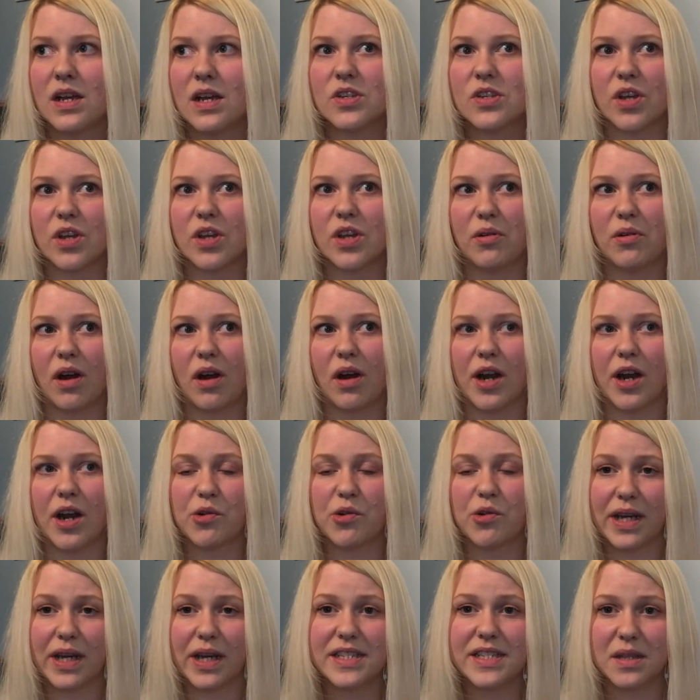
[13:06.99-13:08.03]
So I
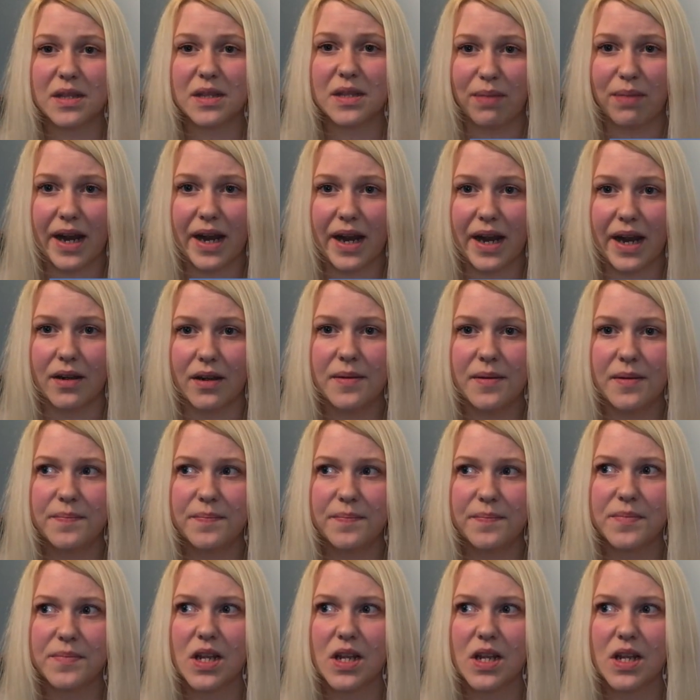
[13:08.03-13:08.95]
created the planner